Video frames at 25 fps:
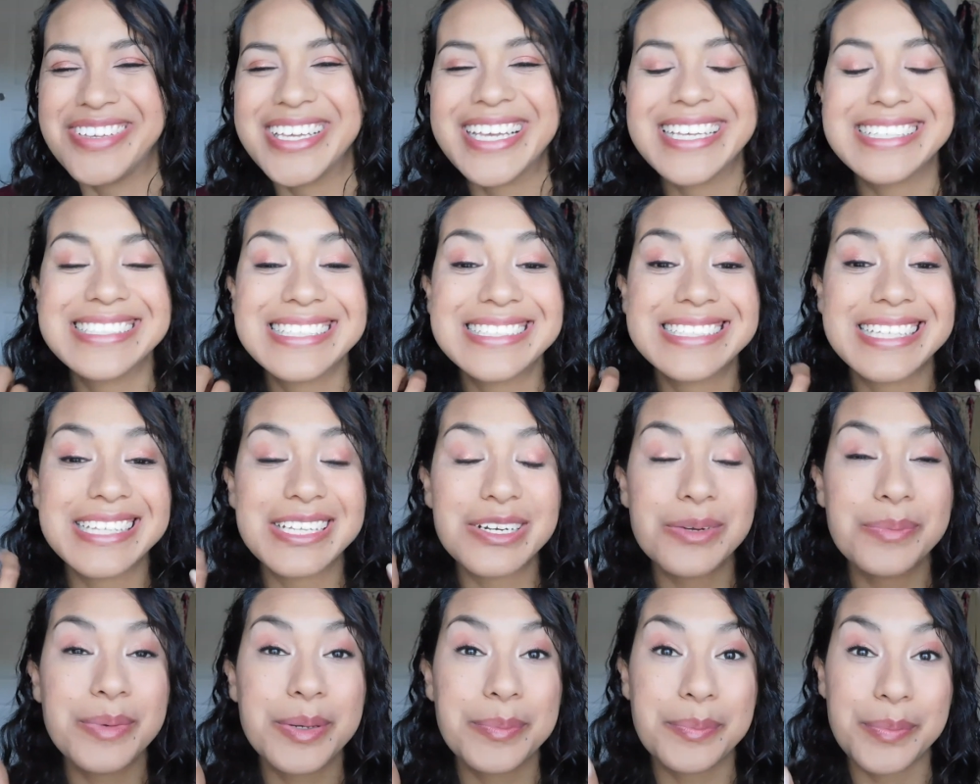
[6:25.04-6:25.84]
because it's a
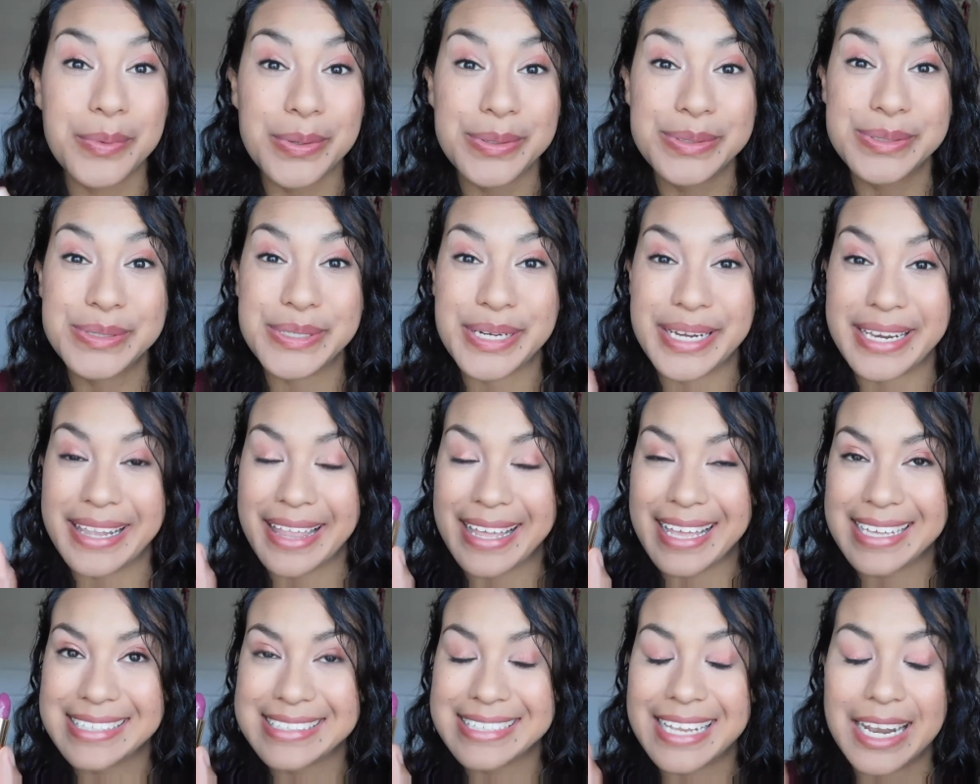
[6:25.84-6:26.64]
little bit bolder and
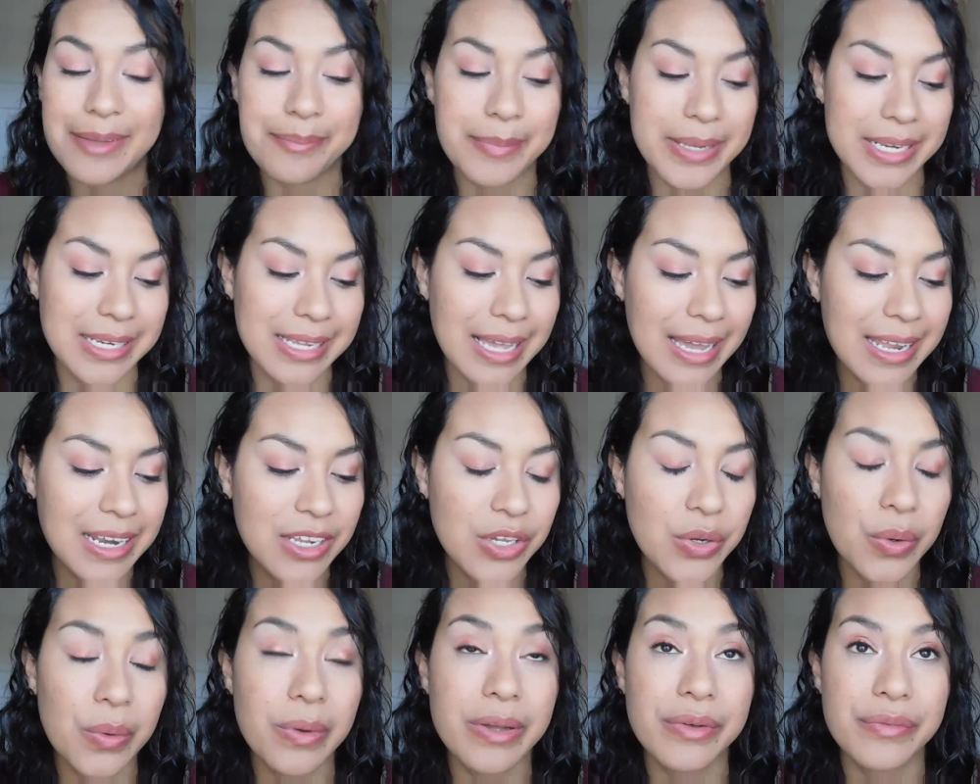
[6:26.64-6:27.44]
like i said i've been
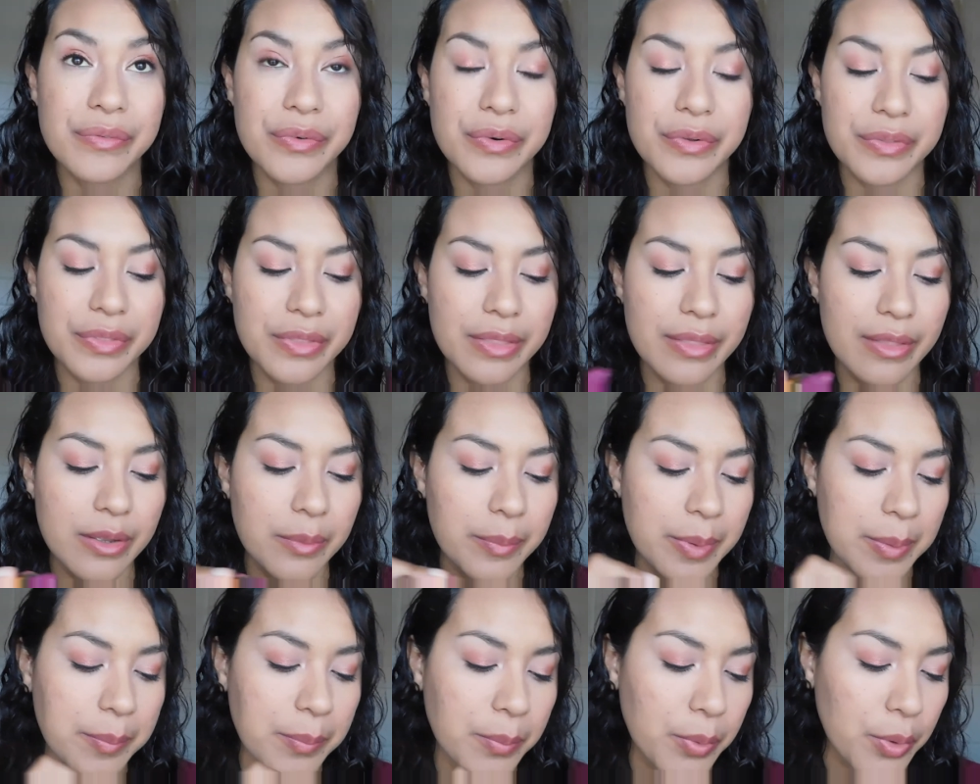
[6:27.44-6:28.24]
kind of going for a
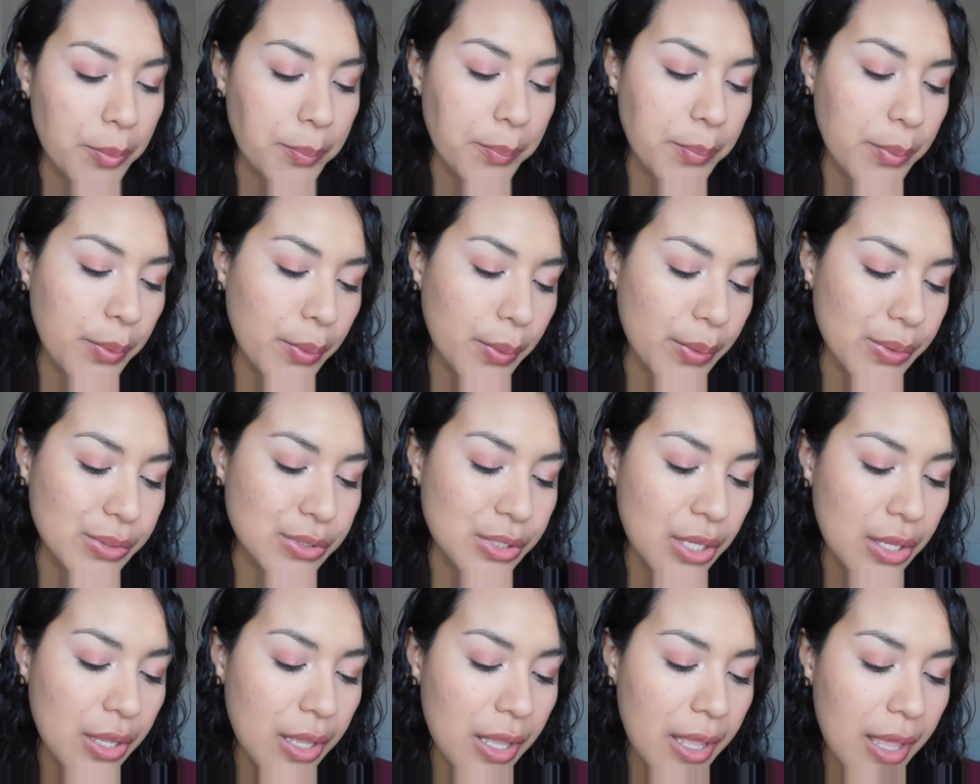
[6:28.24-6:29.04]
little bit more
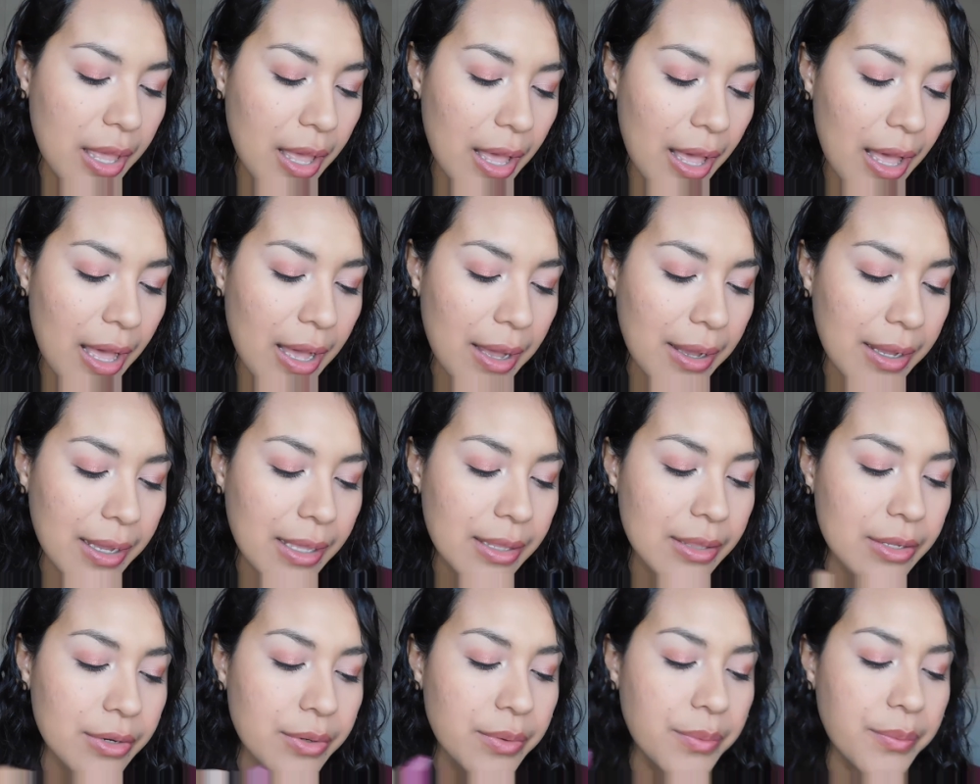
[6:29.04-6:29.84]
bold uh,
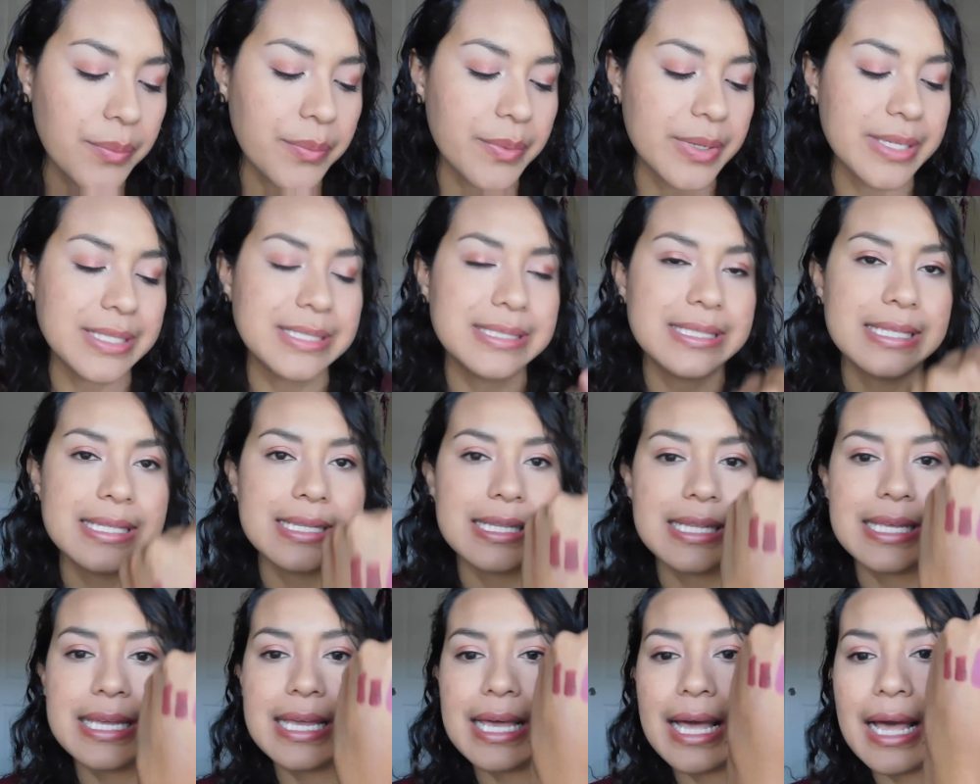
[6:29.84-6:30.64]
color
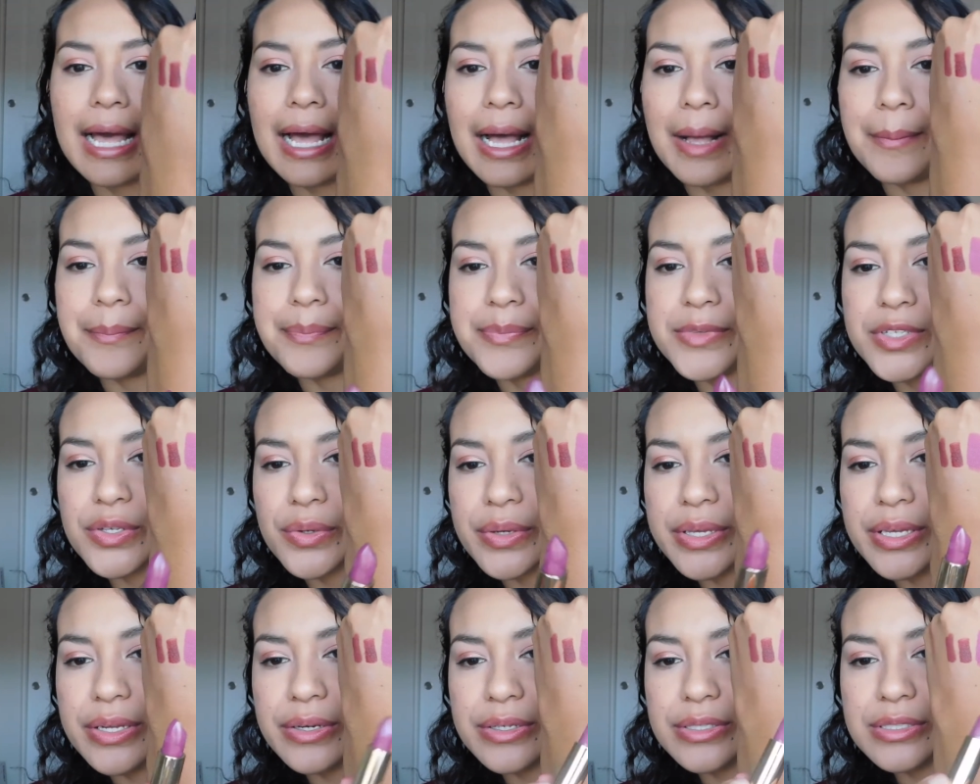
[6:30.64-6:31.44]
recently um,
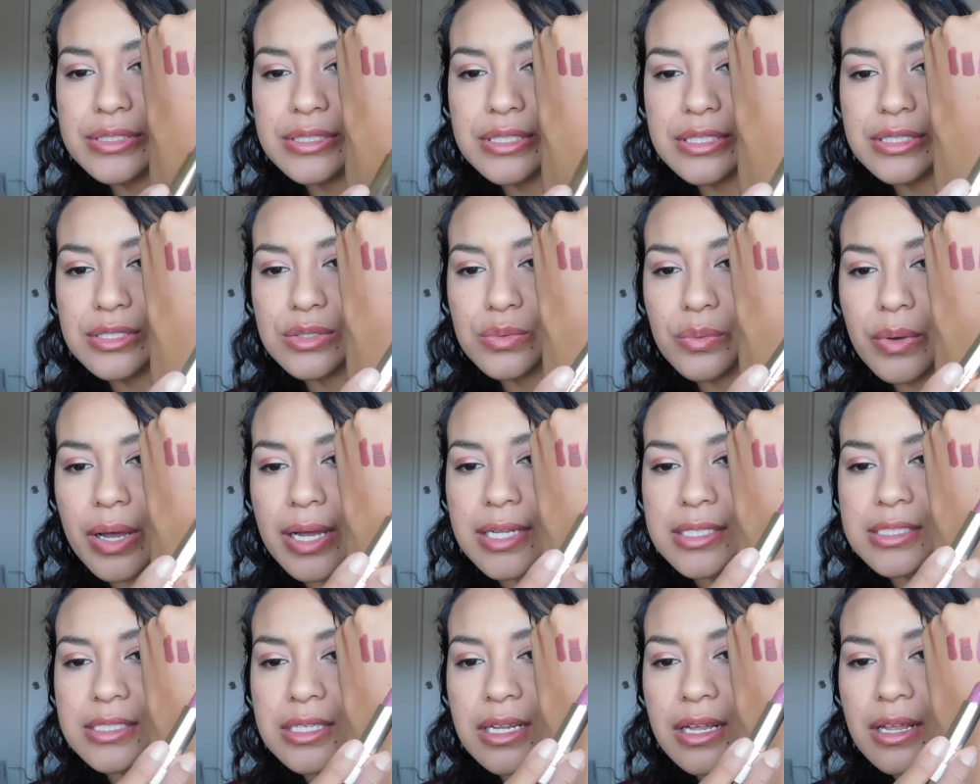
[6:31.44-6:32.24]
so here's the
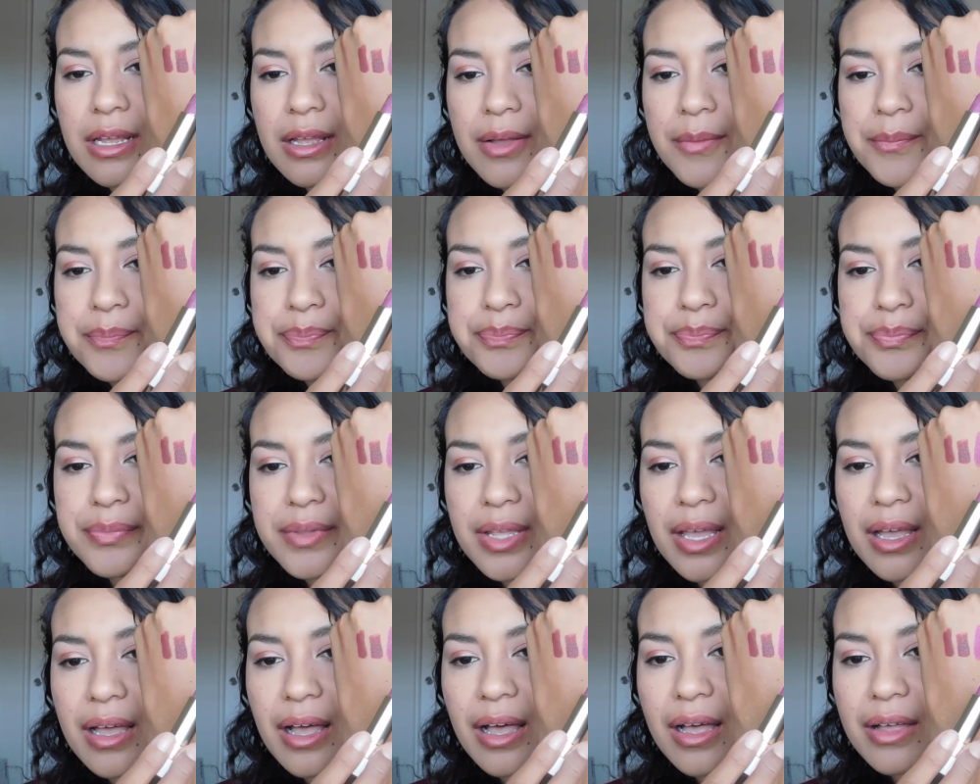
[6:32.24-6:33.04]
swatch
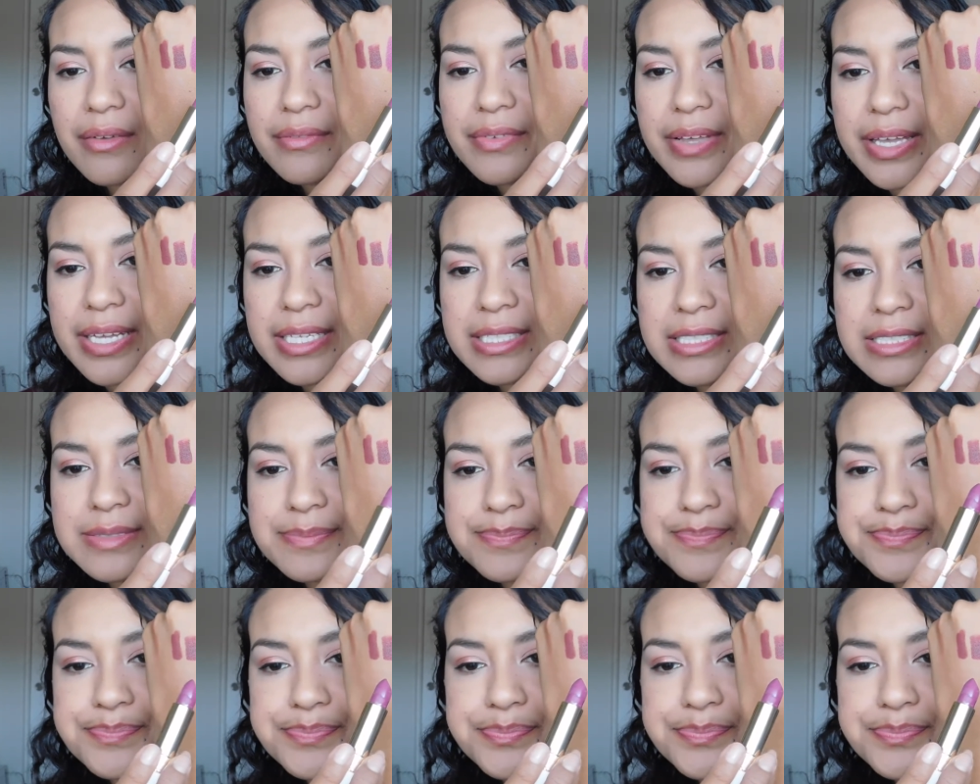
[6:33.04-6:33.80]
of it